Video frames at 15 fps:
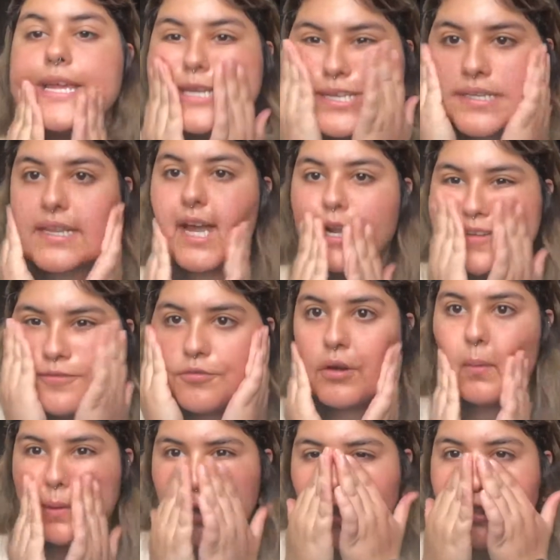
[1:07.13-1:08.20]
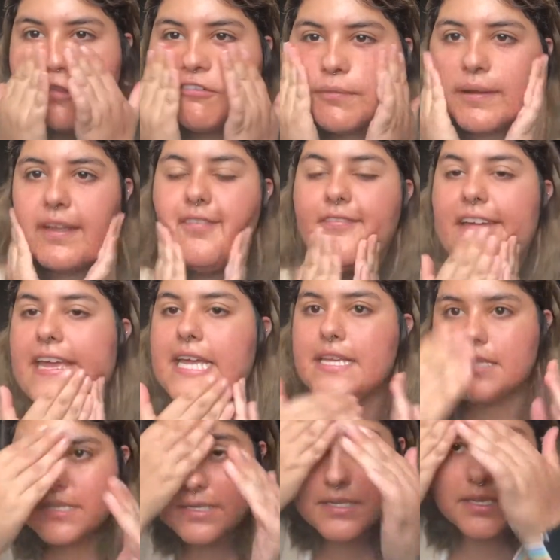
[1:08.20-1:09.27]
and just kind of rub it all over my
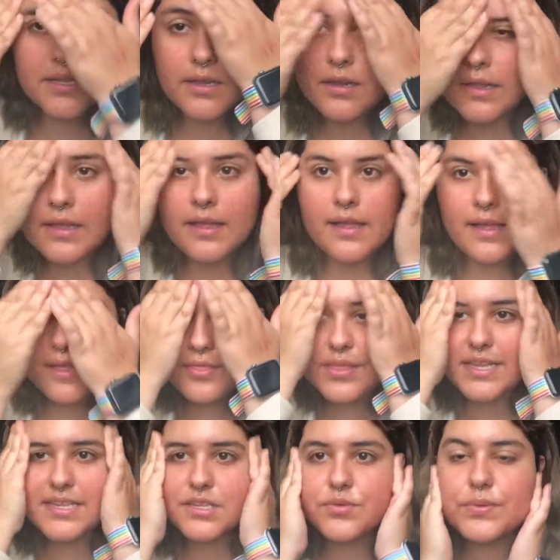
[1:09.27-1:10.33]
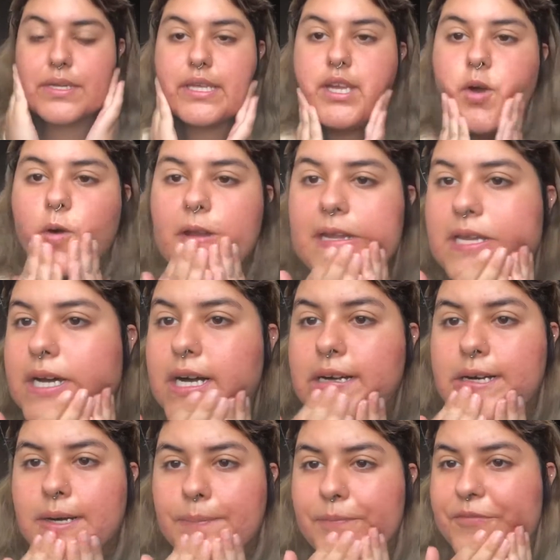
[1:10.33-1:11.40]
face. This is really going
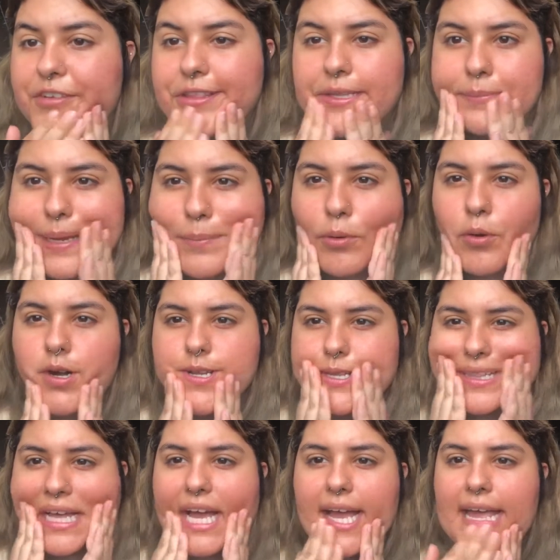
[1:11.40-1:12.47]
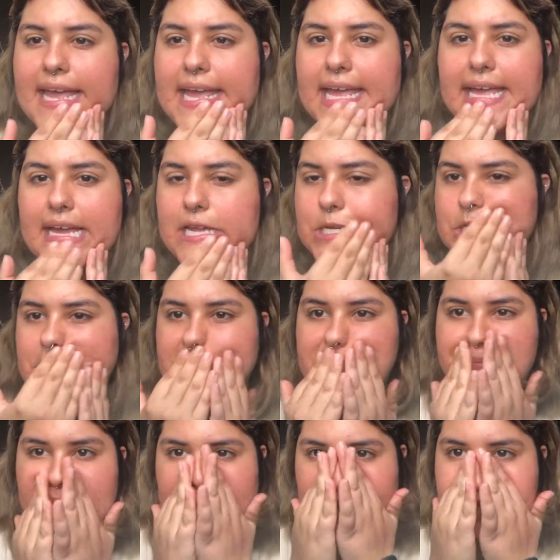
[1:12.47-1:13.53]
to fill in my pores a lot and
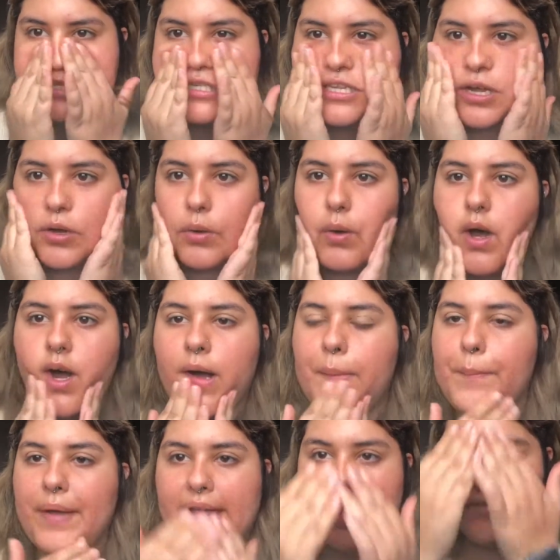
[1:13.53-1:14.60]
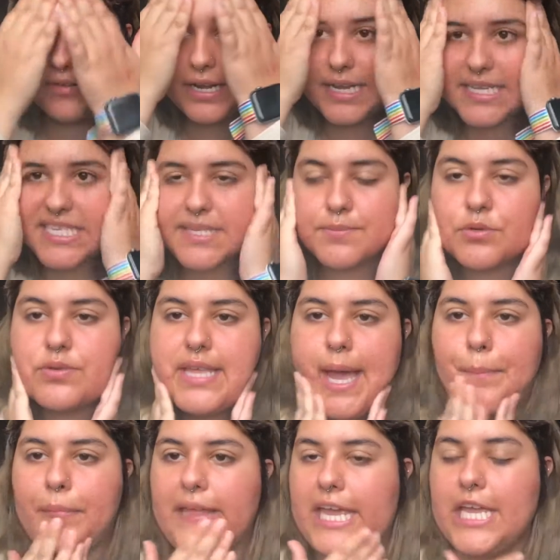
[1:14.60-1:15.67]
just make it so I have a nice smooth
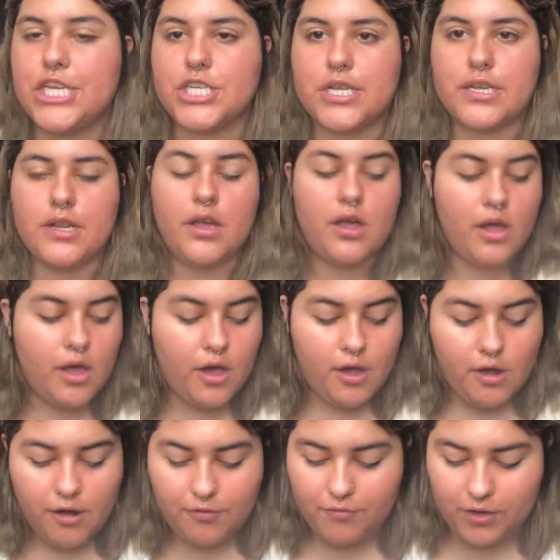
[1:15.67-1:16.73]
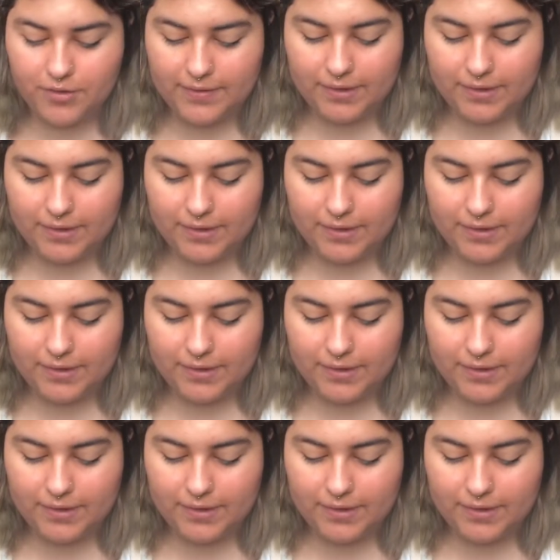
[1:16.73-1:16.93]
application for